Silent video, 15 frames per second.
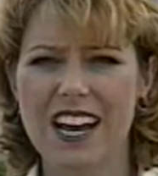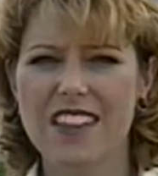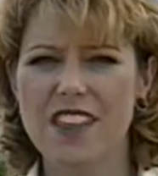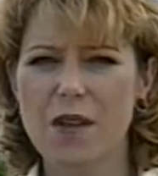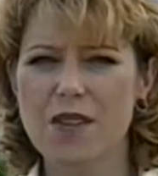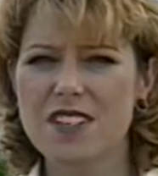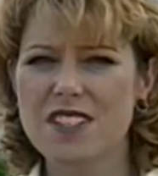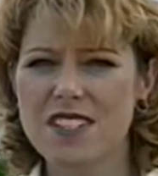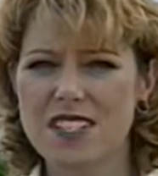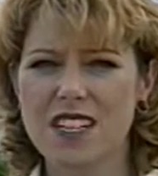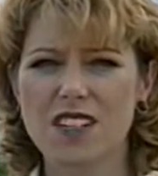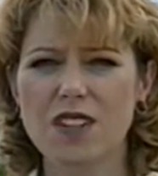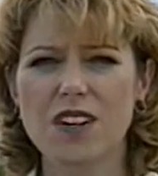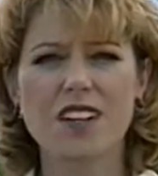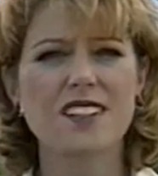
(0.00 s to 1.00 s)
there is
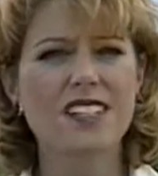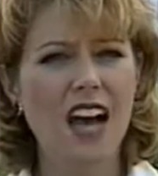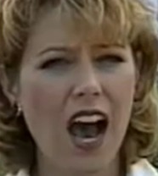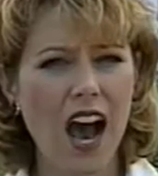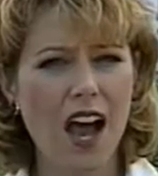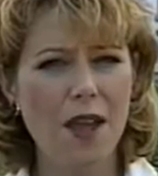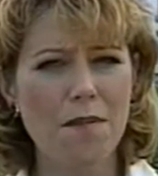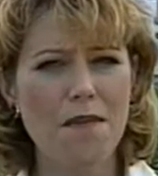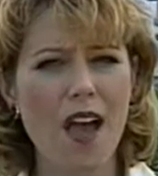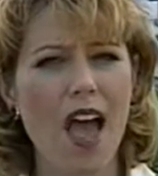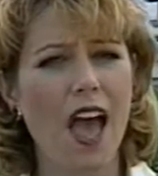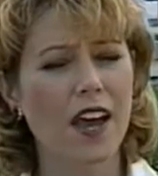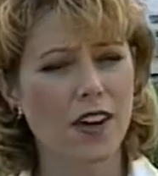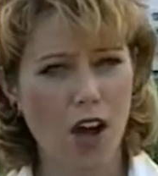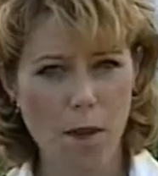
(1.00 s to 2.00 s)
still time
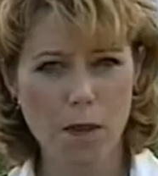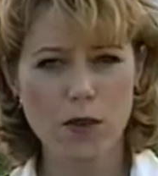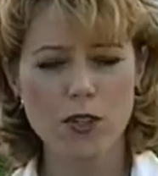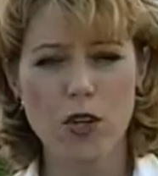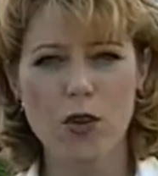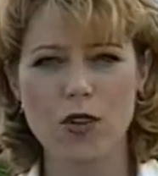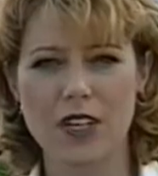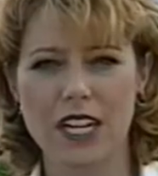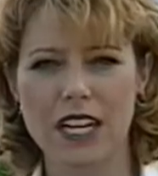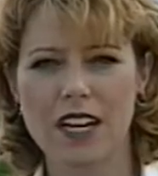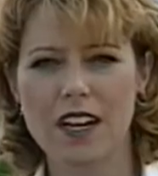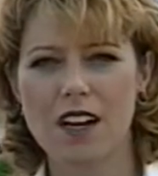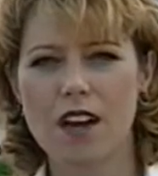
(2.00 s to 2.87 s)
and opportunity